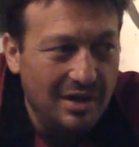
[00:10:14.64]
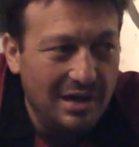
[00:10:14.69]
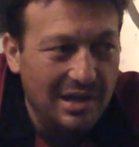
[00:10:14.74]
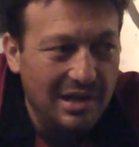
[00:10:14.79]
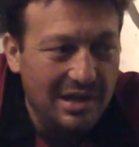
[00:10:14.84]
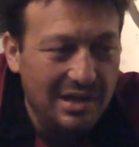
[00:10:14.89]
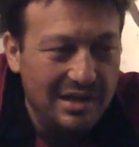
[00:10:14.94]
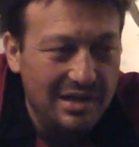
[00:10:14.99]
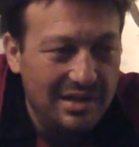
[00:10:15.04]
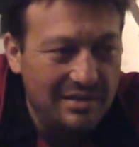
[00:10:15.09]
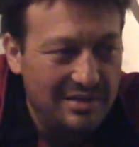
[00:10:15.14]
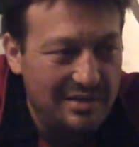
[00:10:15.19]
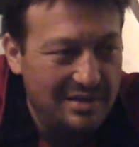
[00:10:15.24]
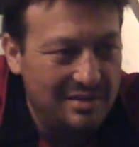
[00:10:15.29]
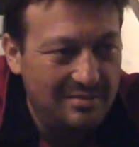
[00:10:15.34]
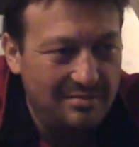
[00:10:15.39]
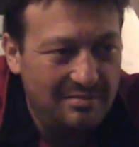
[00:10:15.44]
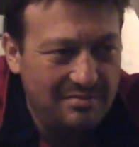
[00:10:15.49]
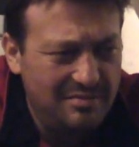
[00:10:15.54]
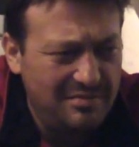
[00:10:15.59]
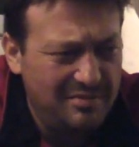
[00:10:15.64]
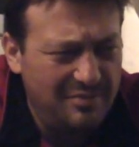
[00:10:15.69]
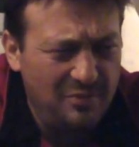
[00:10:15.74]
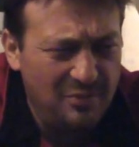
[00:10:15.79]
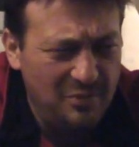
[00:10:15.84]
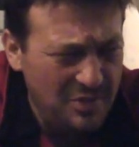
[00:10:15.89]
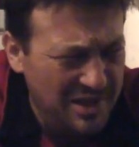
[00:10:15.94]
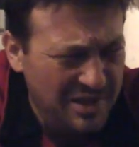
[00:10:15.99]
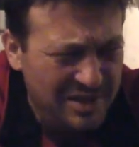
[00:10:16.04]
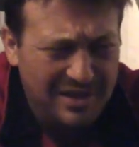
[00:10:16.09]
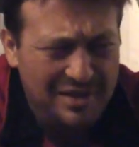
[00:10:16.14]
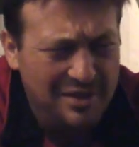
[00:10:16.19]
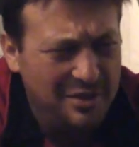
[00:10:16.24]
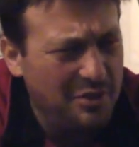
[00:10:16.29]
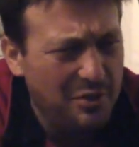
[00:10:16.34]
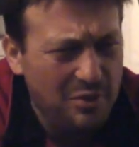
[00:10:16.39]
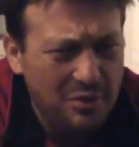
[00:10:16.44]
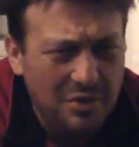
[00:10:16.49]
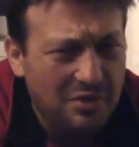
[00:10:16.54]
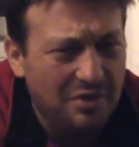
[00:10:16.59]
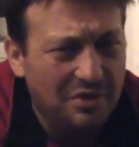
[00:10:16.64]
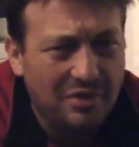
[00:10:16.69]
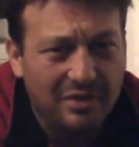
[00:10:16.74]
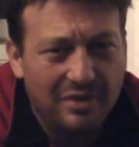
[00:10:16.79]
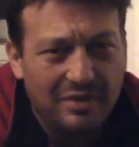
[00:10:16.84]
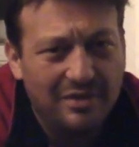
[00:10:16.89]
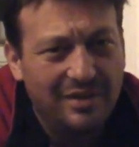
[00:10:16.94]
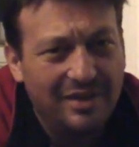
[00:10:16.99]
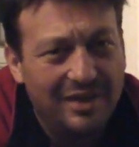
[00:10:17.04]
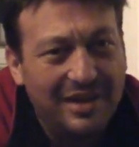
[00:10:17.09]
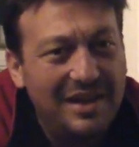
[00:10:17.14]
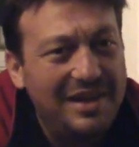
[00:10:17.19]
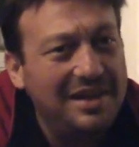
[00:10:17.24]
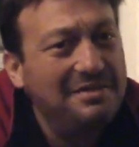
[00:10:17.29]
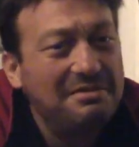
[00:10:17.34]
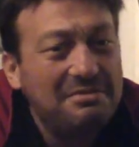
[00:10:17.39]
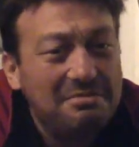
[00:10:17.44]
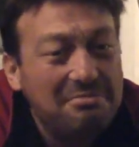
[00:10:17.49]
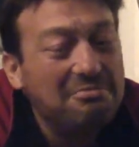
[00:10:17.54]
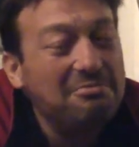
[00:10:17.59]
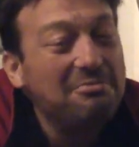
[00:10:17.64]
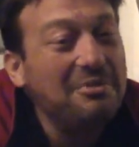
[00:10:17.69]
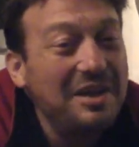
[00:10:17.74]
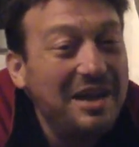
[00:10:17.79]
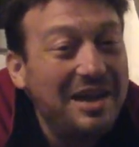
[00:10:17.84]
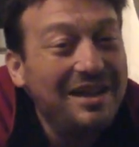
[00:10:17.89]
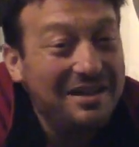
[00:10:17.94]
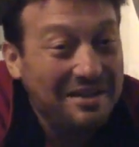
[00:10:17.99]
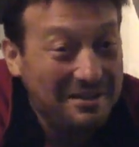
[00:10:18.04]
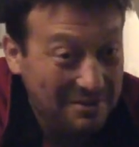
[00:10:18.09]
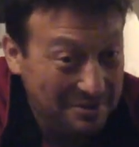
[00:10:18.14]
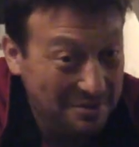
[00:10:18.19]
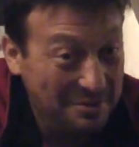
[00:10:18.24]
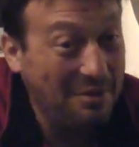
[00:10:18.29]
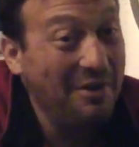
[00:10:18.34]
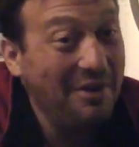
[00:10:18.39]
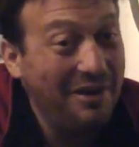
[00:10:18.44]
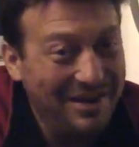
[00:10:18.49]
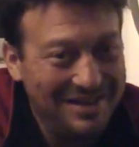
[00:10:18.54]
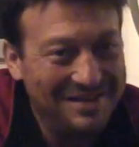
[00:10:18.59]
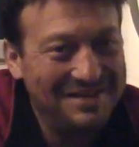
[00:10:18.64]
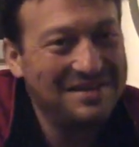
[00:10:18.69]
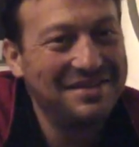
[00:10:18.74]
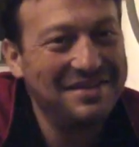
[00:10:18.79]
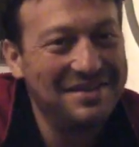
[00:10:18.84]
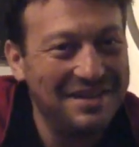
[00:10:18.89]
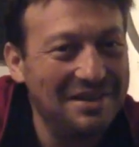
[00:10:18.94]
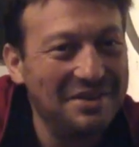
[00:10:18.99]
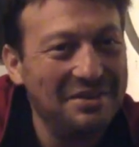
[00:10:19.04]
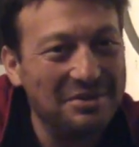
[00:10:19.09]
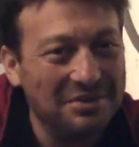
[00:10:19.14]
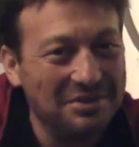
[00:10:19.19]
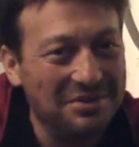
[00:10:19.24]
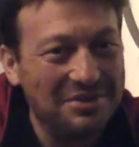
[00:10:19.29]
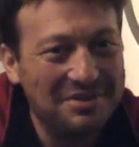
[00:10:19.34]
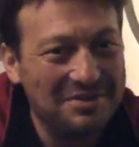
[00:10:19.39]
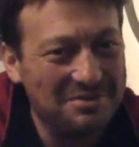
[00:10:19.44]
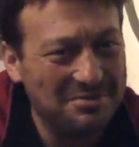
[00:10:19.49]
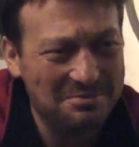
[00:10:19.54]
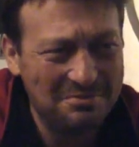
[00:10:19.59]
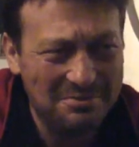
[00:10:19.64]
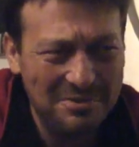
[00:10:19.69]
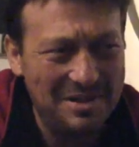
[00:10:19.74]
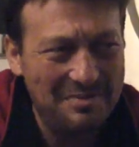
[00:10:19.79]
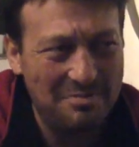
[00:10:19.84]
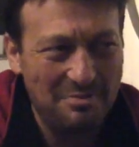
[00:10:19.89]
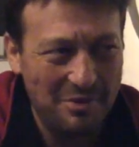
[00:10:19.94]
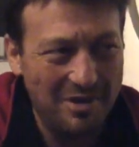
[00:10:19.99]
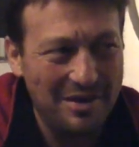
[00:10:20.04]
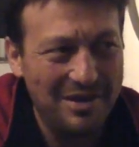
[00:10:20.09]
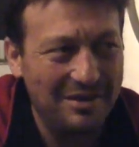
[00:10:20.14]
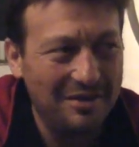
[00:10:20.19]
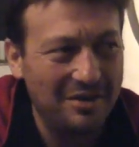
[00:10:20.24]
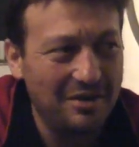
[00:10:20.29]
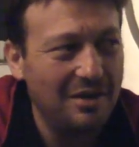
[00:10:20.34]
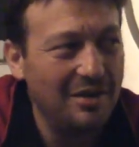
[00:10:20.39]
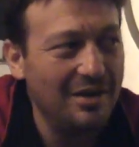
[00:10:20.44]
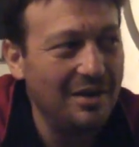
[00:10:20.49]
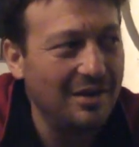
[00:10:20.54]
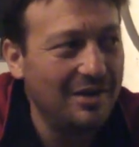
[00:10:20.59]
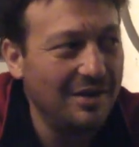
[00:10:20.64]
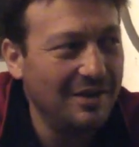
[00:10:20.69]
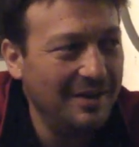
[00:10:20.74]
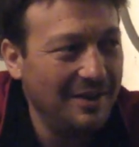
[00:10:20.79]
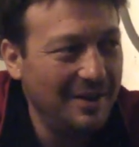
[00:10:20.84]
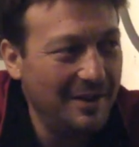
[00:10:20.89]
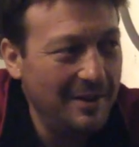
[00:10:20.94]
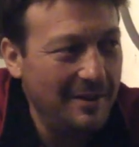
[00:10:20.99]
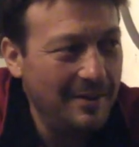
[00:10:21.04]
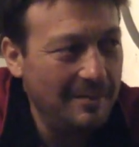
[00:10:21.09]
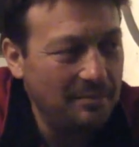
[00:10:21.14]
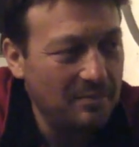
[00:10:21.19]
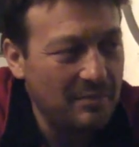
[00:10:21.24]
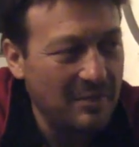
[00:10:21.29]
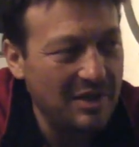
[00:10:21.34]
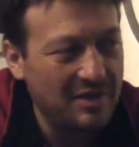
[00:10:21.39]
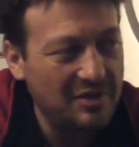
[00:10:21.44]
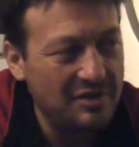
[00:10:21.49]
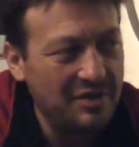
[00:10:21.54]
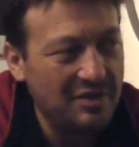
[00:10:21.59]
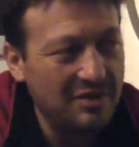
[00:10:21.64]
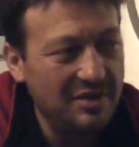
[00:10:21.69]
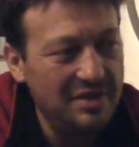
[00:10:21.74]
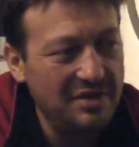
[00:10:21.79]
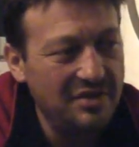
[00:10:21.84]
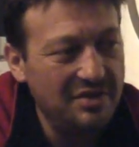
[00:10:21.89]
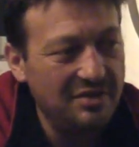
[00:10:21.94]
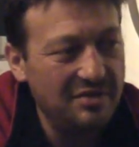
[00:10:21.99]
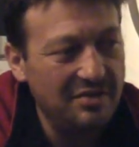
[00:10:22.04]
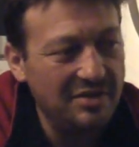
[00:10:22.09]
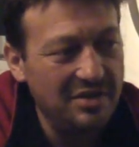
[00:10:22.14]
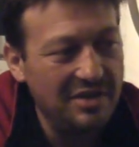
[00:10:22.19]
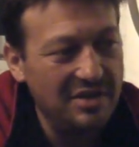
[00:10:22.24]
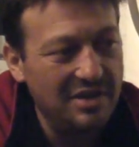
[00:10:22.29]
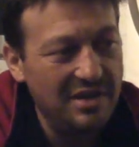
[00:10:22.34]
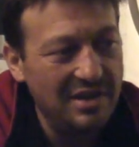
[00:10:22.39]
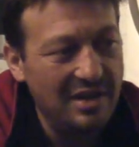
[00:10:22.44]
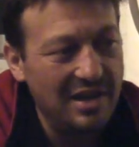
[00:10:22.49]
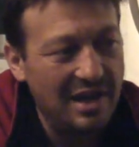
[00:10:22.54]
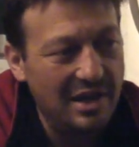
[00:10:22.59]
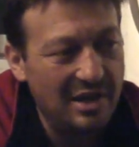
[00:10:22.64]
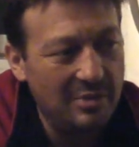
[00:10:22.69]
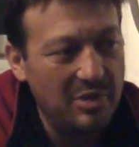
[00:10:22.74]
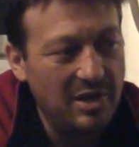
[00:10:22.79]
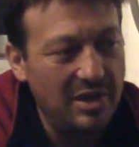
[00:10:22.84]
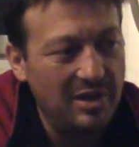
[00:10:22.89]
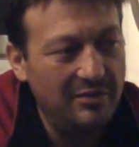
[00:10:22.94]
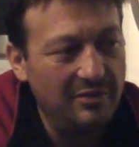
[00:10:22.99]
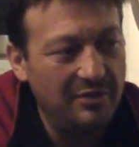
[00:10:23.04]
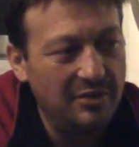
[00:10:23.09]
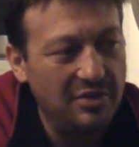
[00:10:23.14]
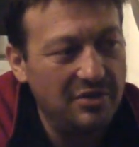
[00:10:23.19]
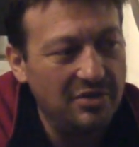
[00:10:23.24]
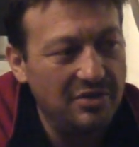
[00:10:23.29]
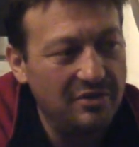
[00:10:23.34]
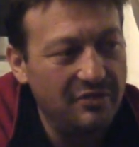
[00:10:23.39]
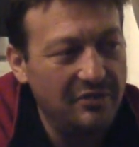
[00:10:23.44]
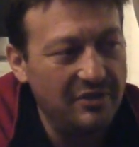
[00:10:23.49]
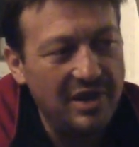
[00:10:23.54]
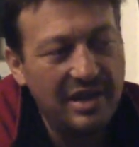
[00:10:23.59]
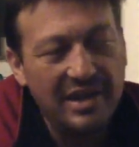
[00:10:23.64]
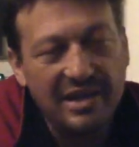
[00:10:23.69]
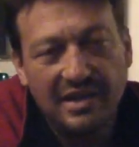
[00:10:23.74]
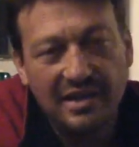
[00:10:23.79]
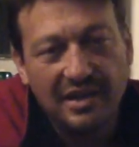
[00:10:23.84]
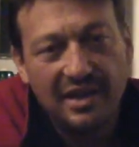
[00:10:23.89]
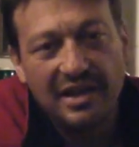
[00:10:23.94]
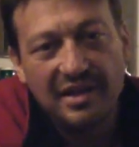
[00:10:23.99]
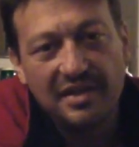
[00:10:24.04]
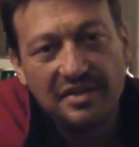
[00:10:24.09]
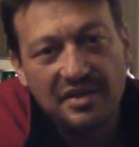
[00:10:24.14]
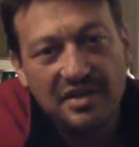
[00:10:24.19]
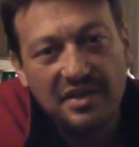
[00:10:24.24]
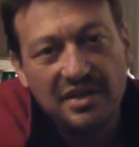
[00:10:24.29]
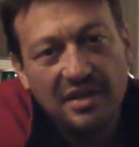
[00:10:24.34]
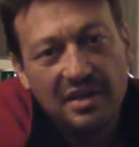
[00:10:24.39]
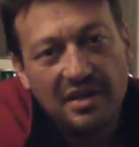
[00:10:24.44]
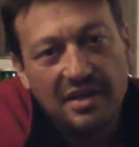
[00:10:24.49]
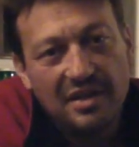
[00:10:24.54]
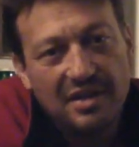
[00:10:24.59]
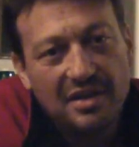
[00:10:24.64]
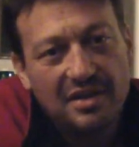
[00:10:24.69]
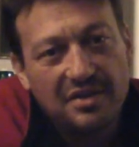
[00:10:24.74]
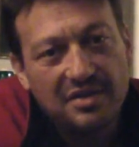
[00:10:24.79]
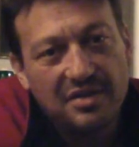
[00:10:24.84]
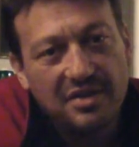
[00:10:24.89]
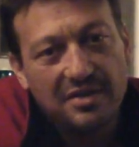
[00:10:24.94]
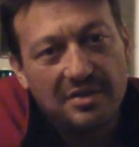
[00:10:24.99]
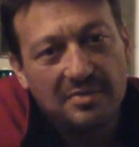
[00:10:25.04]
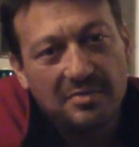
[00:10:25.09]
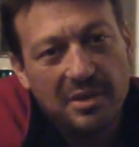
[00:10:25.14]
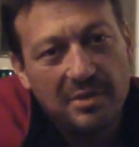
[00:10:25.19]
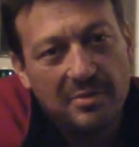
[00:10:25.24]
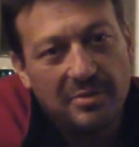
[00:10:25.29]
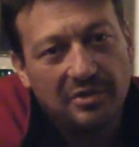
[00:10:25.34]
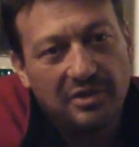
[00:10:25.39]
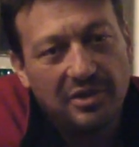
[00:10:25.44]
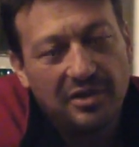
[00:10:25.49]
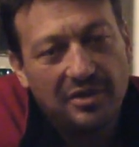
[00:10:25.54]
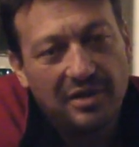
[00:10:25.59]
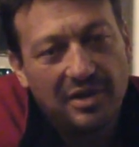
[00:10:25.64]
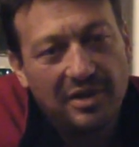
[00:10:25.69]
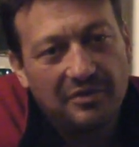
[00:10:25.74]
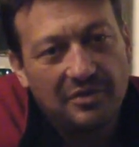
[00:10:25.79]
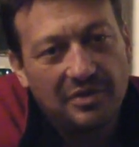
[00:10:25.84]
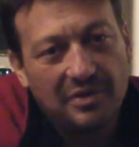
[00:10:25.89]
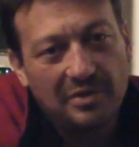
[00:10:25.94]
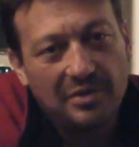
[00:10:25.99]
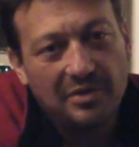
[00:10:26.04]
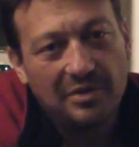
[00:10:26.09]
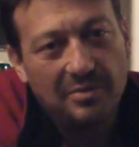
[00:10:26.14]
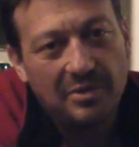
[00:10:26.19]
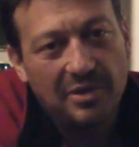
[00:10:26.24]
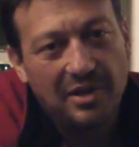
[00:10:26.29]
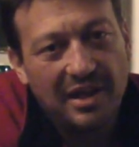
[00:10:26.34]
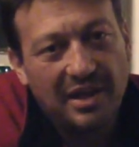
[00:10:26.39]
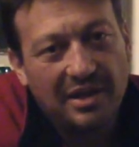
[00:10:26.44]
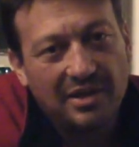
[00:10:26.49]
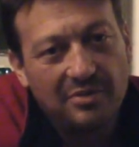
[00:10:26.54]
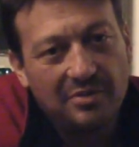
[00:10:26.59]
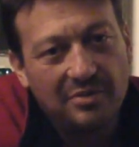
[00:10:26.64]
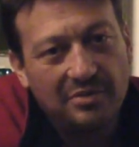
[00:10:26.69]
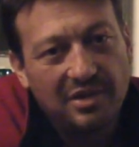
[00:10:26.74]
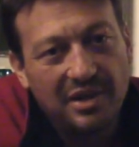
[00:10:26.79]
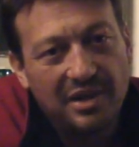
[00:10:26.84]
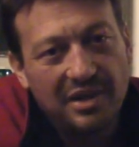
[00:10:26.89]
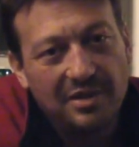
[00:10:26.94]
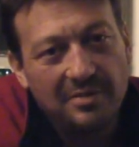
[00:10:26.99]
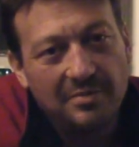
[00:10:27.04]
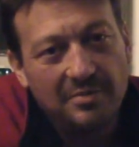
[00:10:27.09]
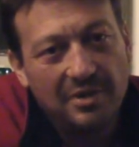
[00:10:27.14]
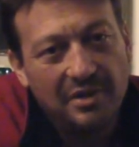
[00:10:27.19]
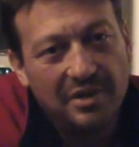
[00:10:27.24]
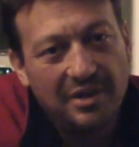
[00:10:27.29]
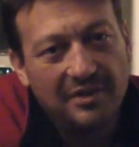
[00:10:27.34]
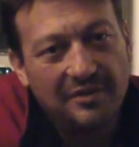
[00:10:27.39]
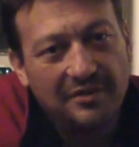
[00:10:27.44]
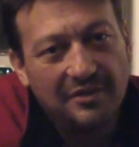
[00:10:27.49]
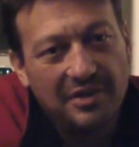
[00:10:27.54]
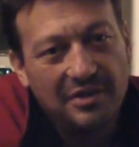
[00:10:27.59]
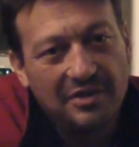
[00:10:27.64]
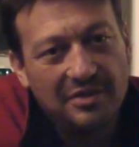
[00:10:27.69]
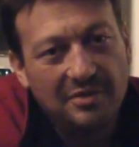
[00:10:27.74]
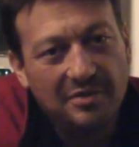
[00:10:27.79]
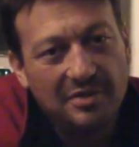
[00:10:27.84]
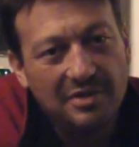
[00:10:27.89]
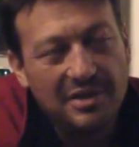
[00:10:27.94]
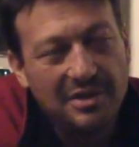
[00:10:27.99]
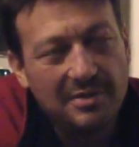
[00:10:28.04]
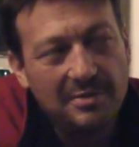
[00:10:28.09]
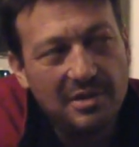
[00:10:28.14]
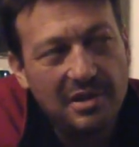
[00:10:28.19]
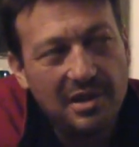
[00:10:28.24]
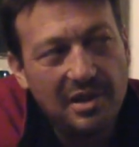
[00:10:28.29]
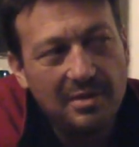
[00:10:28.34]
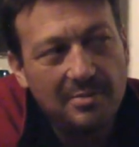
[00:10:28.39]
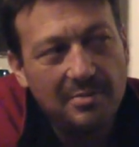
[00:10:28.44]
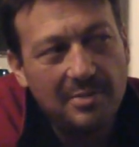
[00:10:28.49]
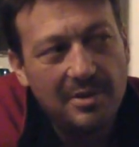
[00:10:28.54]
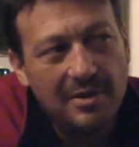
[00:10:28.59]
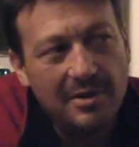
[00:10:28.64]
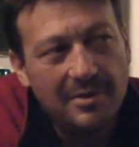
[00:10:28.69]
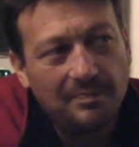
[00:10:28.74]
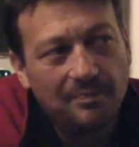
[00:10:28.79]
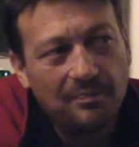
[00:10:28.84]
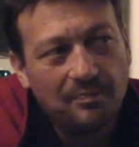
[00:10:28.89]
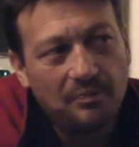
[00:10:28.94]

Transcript: and he's really good. Like, he's really quite skilled. He's a really brilliant guy. And so he's doing the animated version of Naked Aidsy so that people don't have to look at my actual naked body if they're too intimidated by it.